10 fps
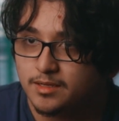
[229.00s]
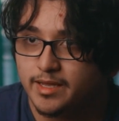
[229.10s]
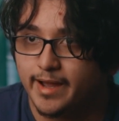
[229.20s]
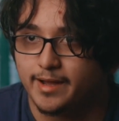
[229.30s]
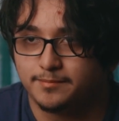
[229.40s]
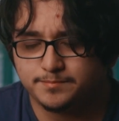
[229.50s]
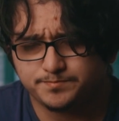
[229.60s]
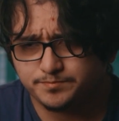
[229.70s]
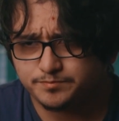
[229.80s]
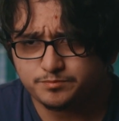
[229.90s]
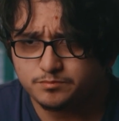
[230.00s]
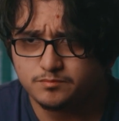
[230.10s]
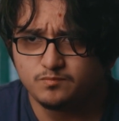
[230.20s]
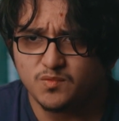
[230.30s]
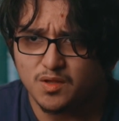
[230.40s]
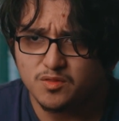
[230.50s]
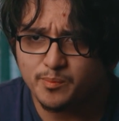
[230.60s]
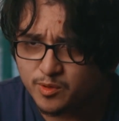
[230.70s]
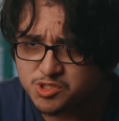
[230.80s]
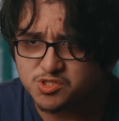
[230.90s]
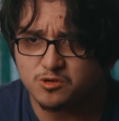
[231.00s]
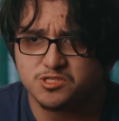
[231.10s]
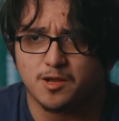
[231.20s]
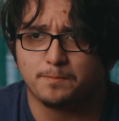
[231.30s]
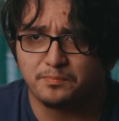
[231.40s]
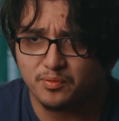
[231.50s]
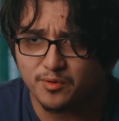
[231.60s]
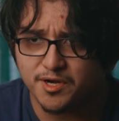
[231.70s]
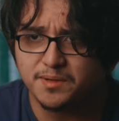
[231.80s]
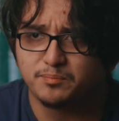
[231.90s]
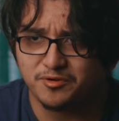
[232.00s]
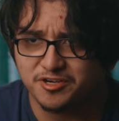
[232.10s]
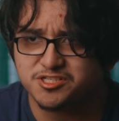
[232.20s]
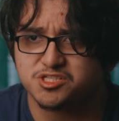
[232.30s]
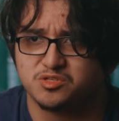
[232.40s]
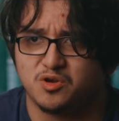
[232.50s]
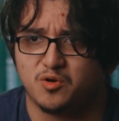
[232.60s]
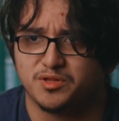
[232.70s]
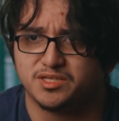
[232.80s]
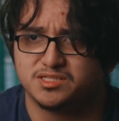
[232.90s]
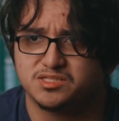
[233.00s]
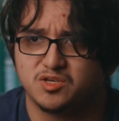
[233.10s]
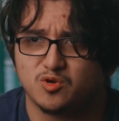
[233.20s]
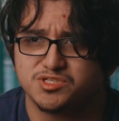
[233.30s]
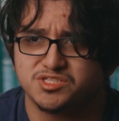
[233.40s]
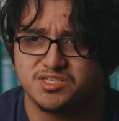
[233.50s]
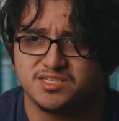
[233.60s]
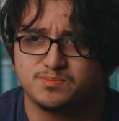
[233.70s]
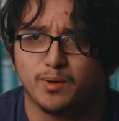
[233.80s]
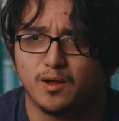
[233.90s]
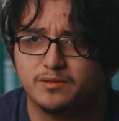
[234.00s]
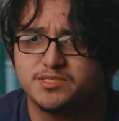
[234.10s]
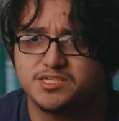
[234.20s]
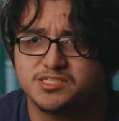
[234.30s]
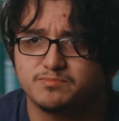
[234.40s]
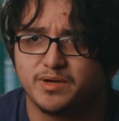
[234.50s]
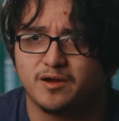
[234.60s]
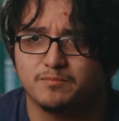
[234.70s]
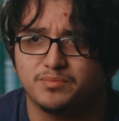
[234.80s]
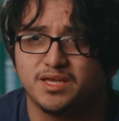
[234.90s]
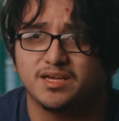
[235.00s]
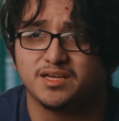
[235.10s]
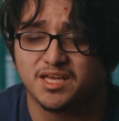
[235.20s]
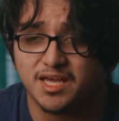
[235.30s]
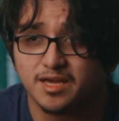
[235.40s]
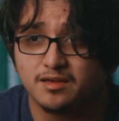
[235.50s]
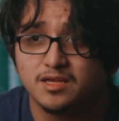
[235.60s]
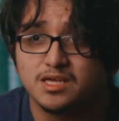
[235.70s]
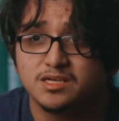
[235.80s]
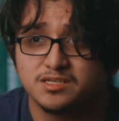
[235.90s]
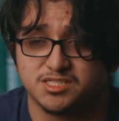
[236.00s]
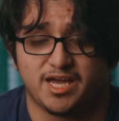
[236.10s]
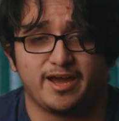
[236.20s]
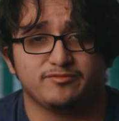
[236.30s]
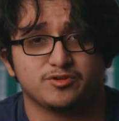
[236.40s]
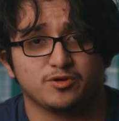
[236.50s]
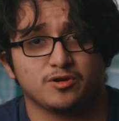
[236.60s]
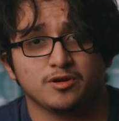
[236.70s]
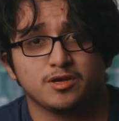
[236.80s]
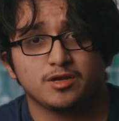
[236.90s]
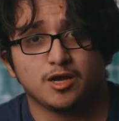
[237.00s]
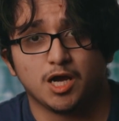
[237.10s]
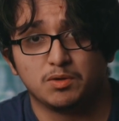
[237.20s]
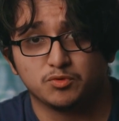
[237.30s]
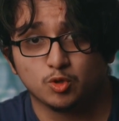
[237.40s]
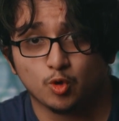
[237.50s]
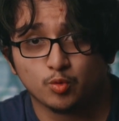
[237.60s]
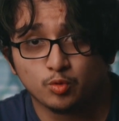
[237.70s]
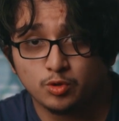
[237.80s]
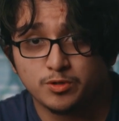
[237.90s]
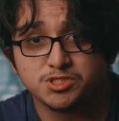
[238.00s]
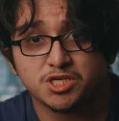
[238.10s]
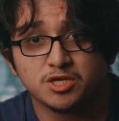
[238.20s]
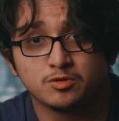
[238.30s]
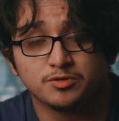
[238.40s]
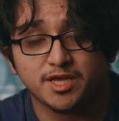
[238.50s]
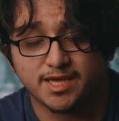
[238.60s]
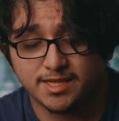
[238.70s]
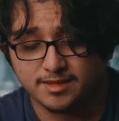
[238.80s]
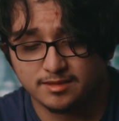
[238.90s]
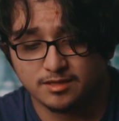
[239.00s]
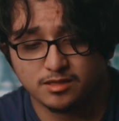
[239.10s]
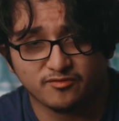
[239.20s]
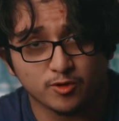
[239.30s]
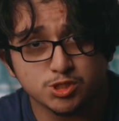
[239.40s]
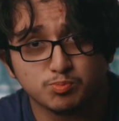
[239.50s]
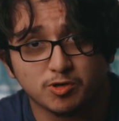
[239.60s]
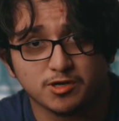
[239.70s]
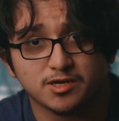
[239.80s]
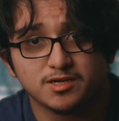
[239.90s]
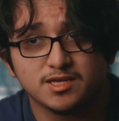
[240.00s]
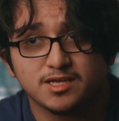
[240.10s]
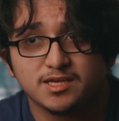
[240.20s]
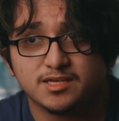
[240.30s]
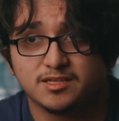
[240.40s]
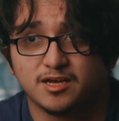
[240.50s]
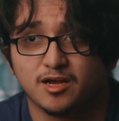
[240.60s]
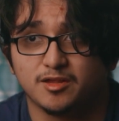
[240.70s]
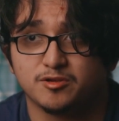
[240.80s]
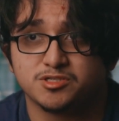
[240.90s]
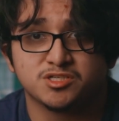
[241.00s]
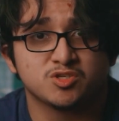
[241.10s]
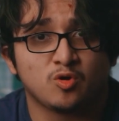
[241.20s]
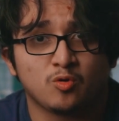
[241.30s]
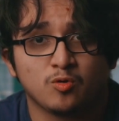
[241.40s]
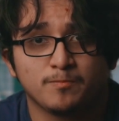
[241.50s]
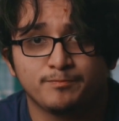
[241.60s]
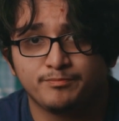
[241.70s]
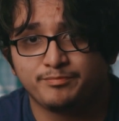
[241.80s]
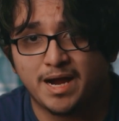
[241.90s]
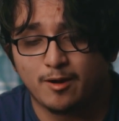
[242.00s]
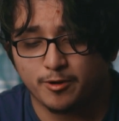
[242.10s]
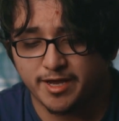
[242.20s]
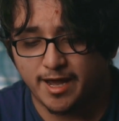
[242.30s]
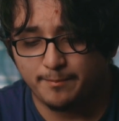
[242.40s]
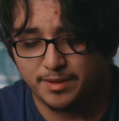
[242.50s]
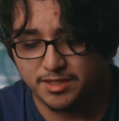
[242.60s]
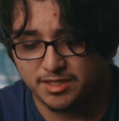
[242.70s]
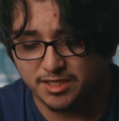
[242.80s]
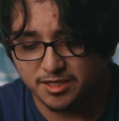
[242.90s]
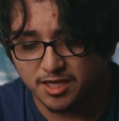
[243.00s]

Yeah, the book starts out pretty slow, and it goes into these politics about being a king, because after the Lord Ruler is killed in the first book, there's this whole power gap, and they need a